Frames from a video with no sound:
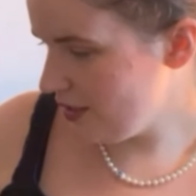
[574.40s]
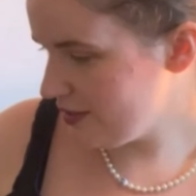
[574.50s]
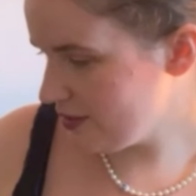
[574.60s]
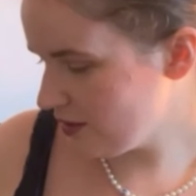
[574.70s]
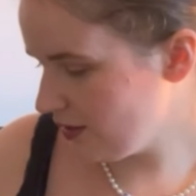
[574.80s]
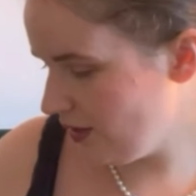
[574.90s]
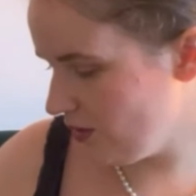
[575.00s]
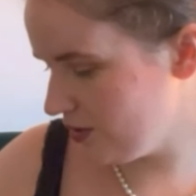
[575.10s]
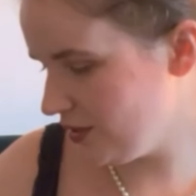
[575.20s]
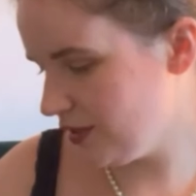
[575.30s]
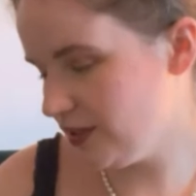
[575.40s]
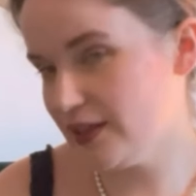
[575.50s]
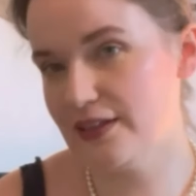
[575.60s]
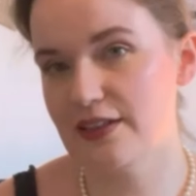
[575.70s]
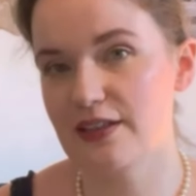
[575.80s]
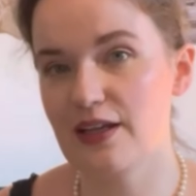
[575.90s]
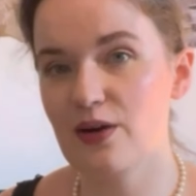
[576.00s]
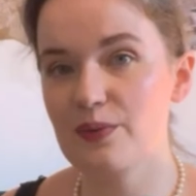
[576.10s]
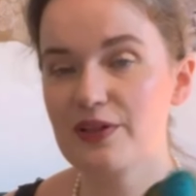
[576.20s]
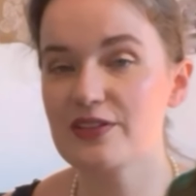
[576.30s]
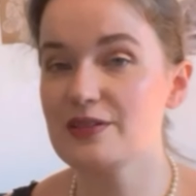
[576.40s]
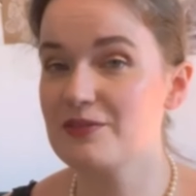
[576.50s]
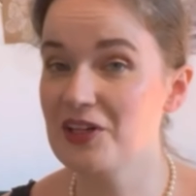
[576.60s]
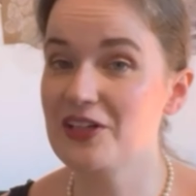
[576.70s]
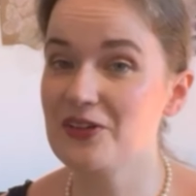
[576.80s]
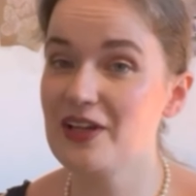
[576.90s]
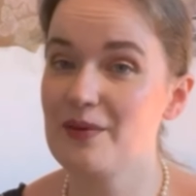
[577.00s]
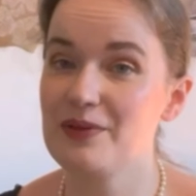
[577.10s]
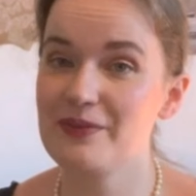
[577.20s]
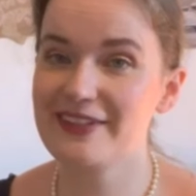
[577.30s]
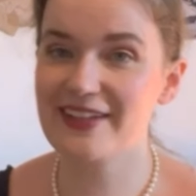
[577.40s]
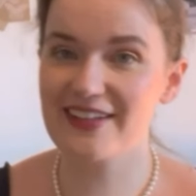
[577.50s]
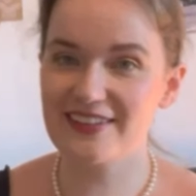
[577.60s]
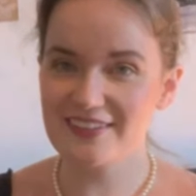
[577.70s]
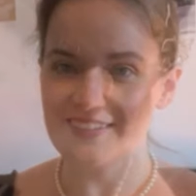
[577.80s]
less chaotic than it did now, because I'm really not happy with that.